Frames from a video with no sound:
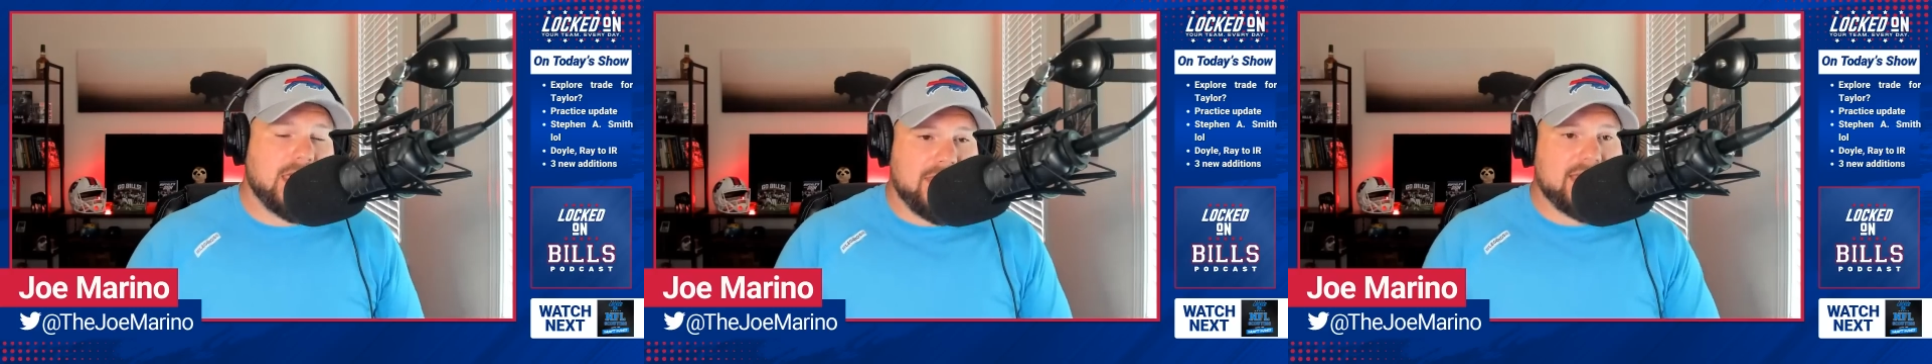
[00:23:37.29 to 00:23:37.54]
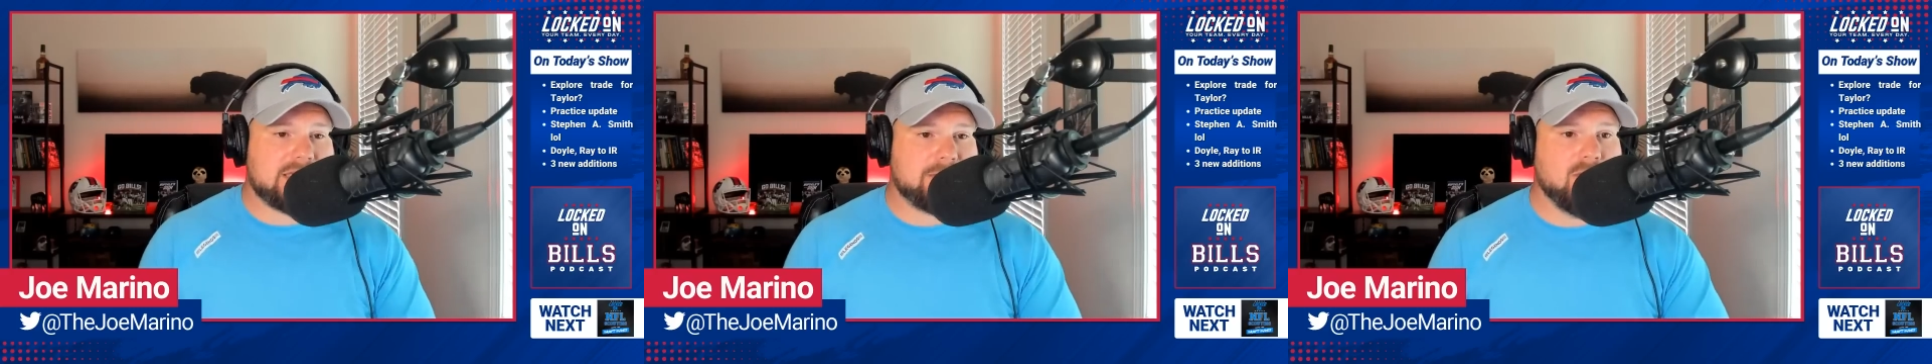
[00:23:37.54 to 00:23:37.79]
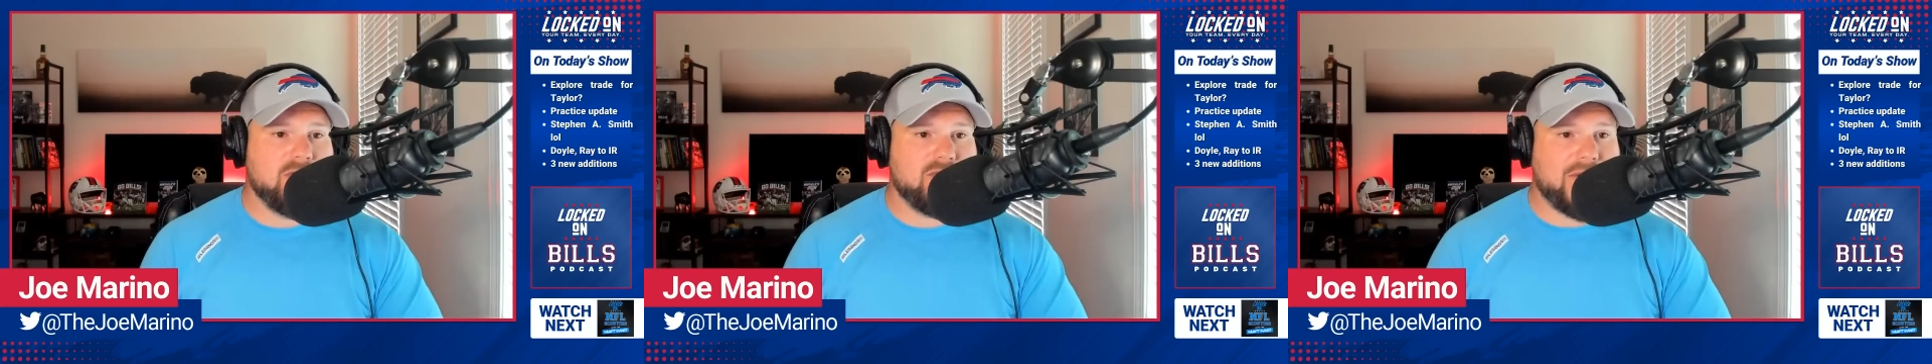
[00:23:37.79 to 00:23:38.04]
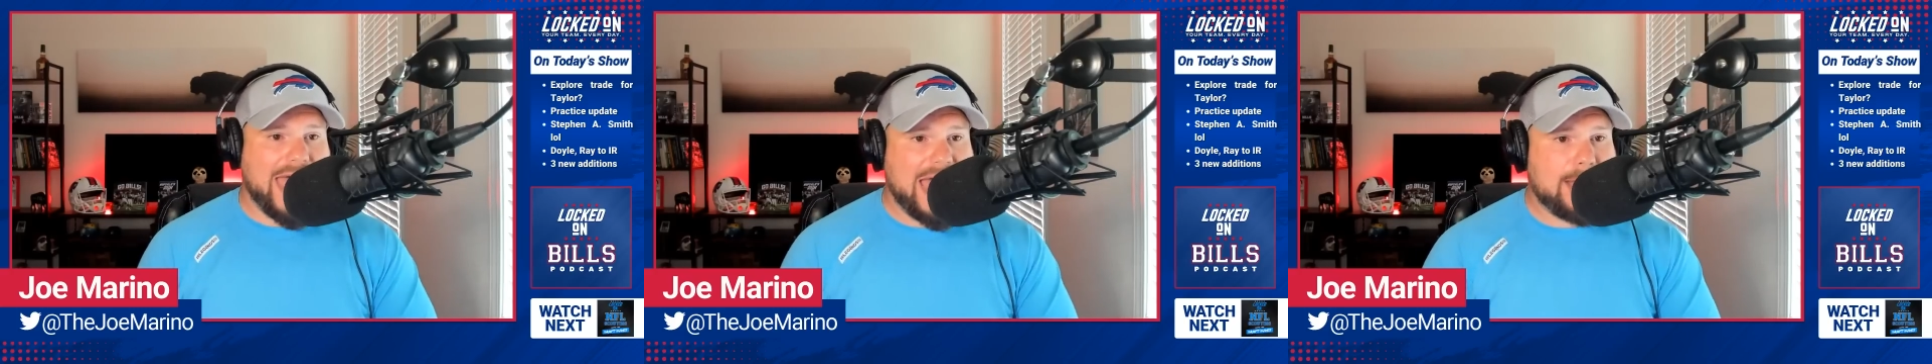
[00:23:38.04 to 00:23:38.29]
This
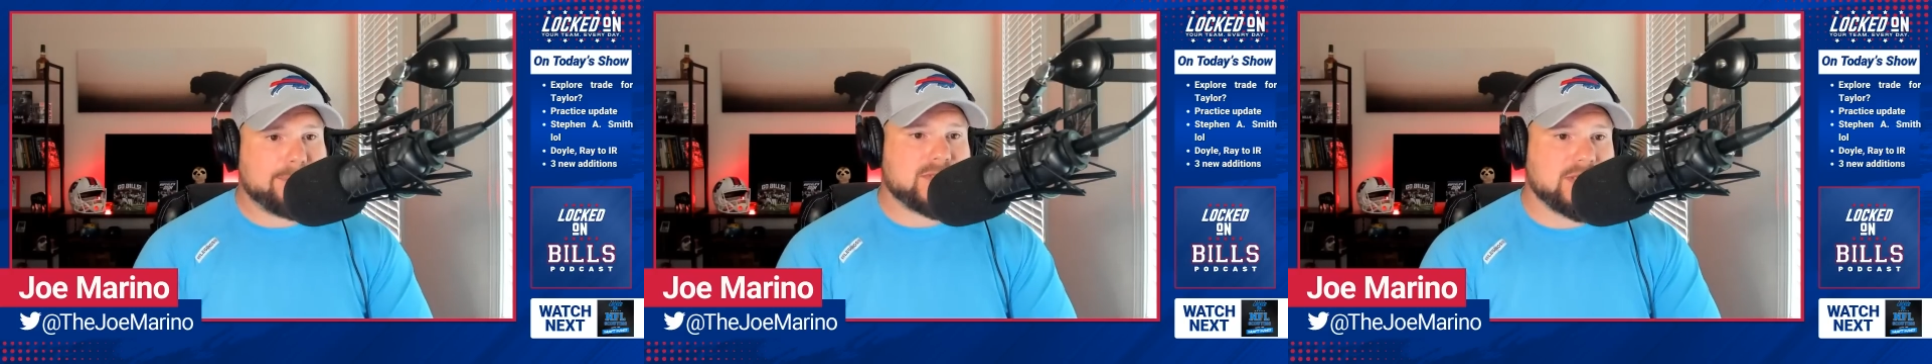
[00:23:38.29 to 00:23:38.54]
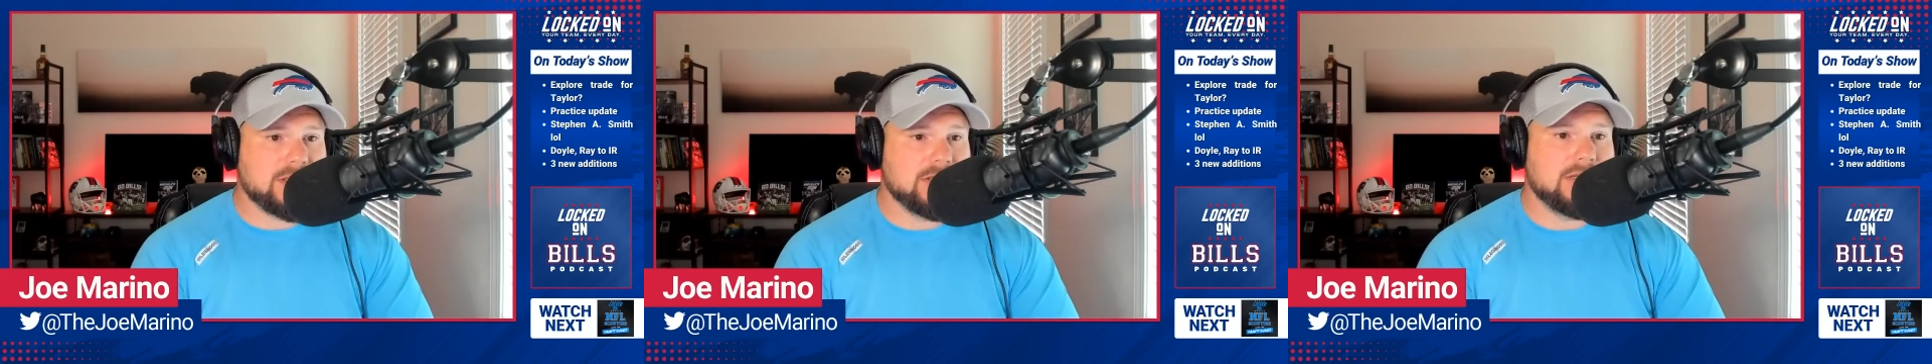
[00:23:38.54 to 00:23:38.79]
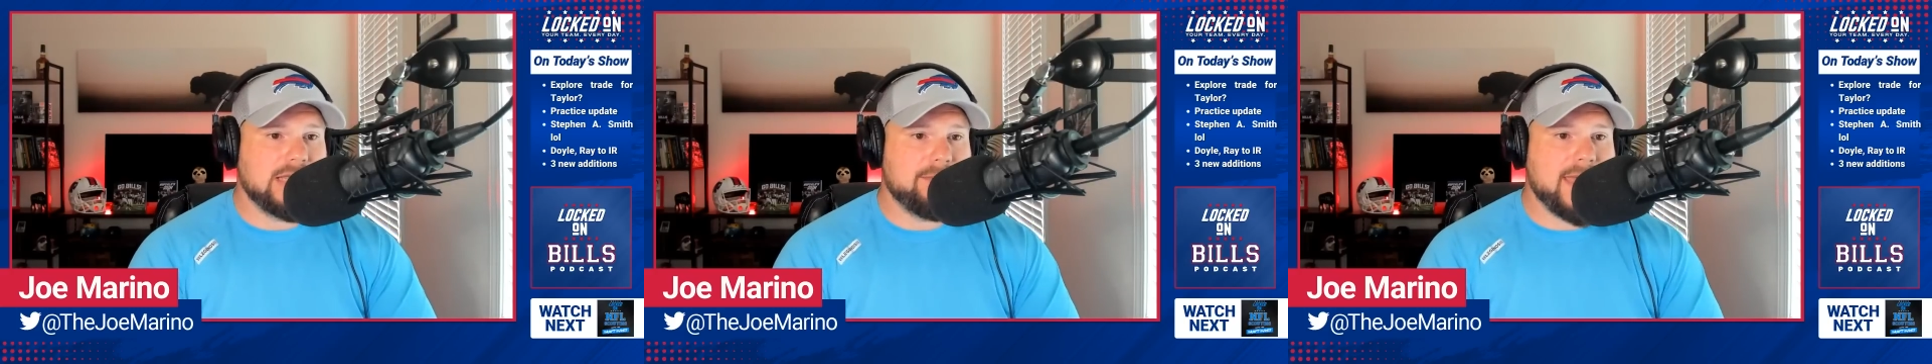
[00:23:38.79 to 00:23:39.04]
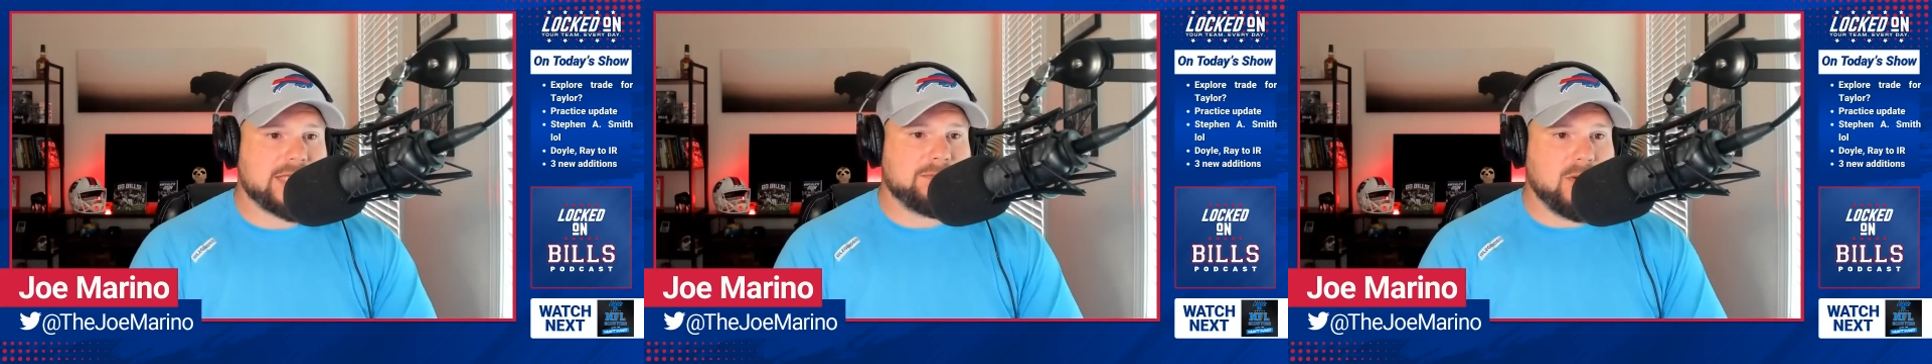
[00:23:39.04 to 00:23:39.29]
move absolutely
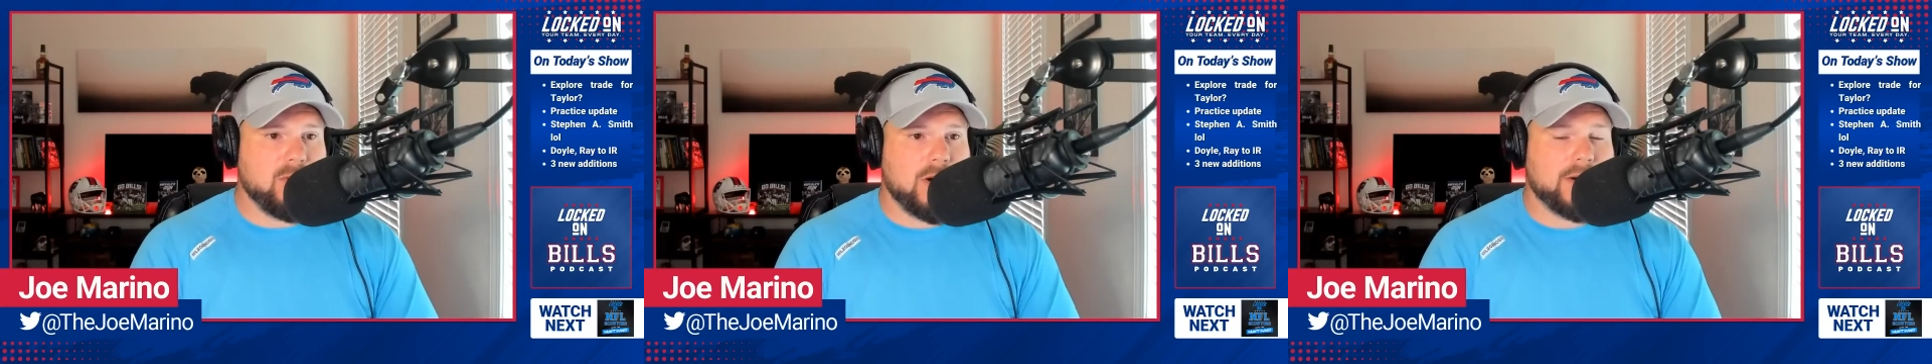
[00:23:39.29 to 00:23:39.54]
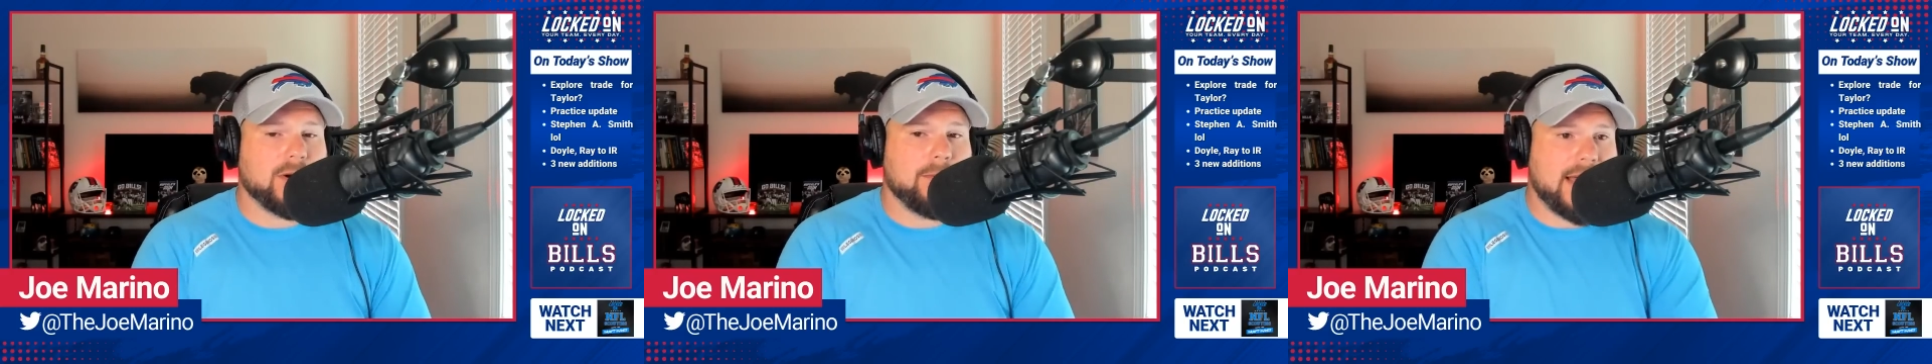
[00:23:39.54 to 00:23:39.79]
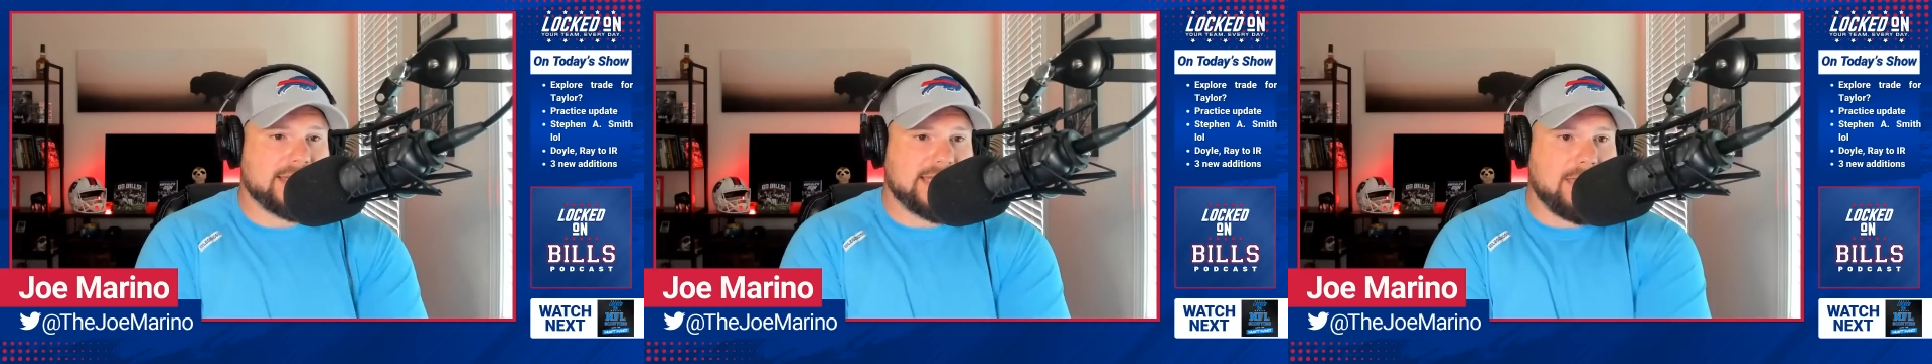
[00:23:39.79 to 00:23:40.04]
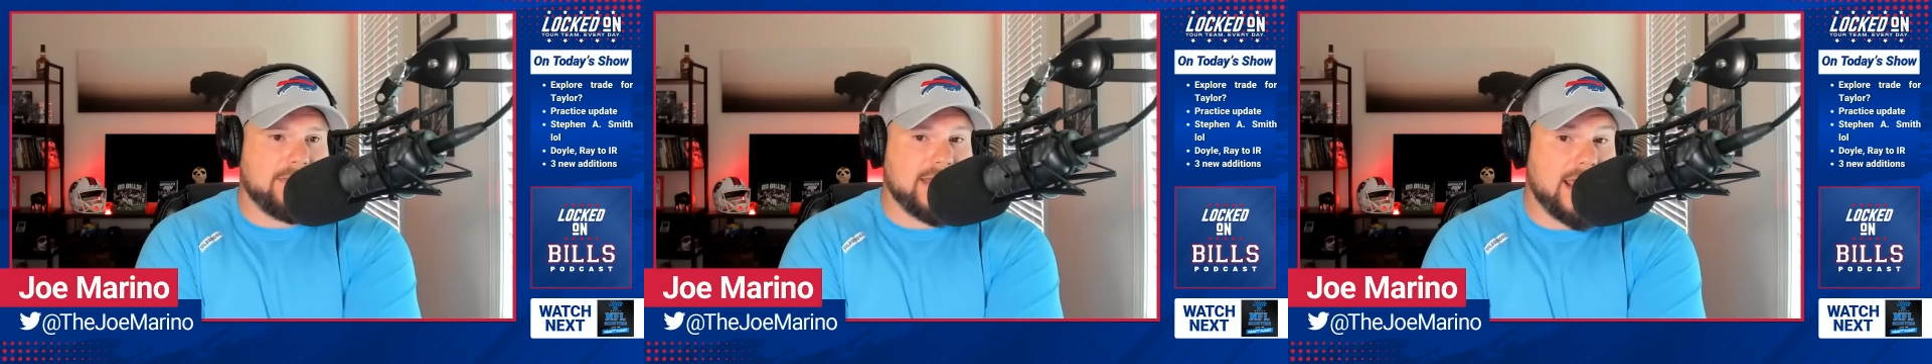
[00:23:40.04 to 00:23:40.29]
makes me wonder about
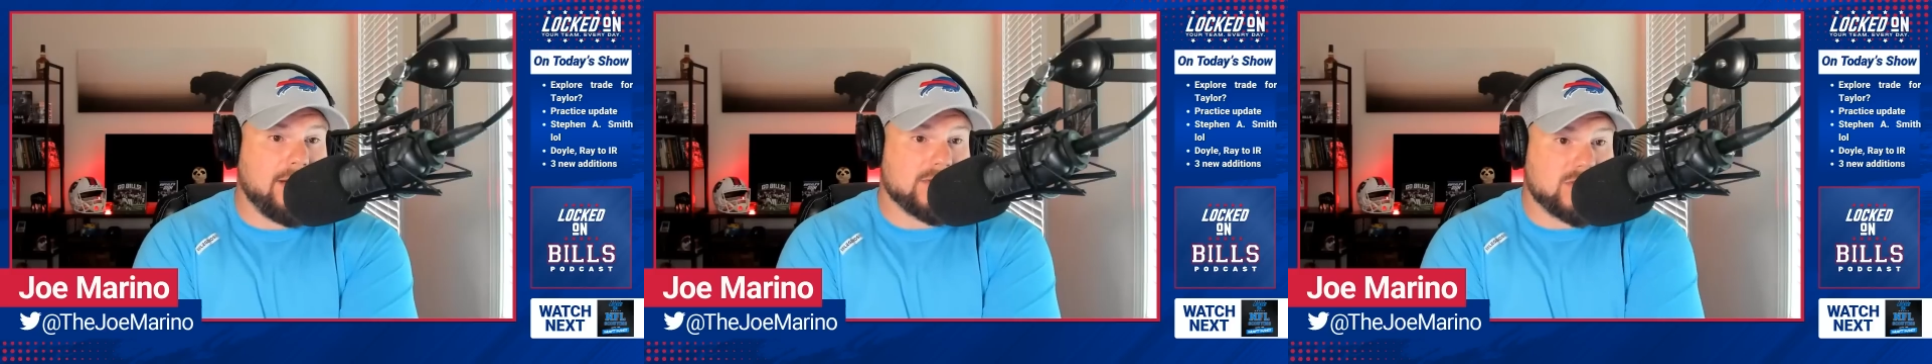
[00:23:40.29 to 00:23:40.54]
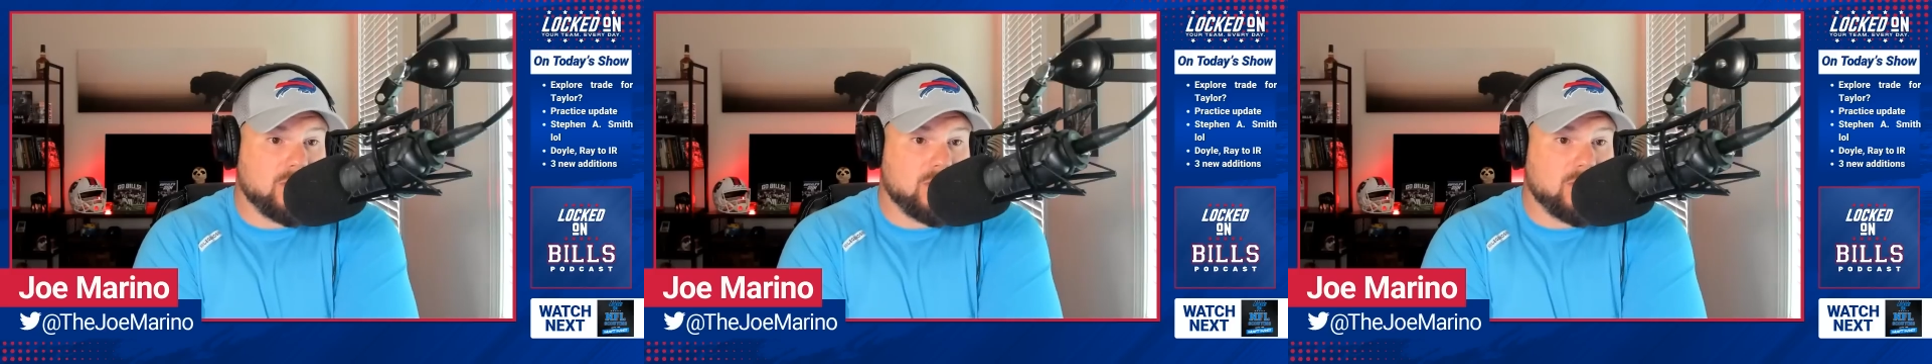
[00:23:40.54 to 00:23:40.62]
Damian Harris,